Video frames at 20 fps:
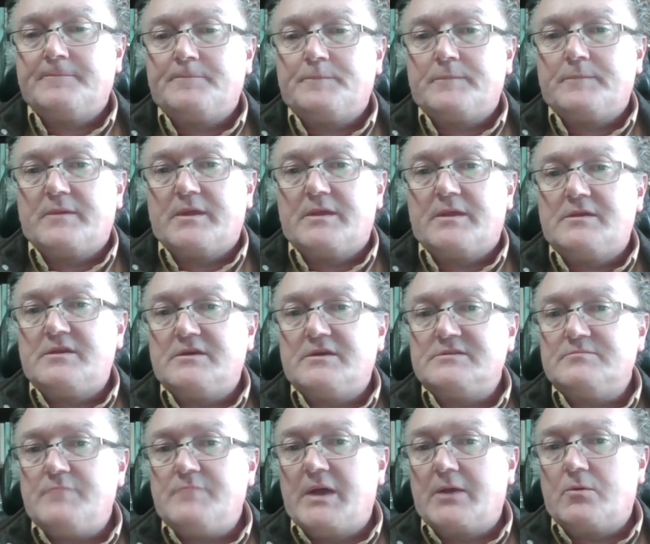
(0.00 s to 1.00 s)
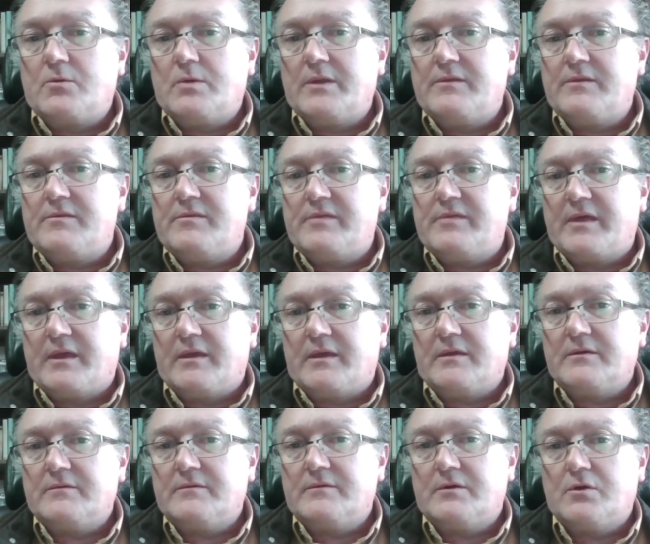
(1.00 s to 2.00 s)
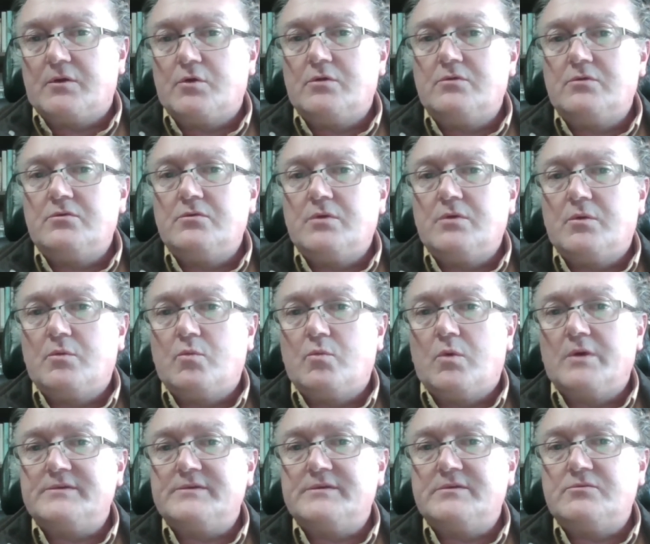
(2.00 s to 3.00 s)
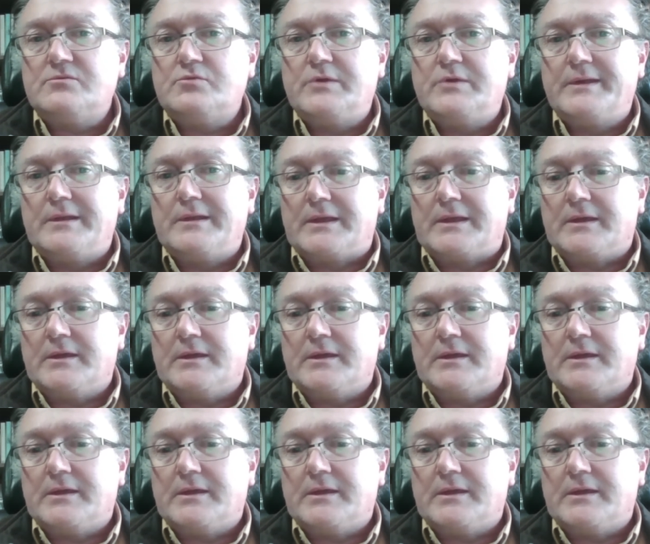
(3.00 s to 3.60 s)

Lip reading: It does make one think, who was he really?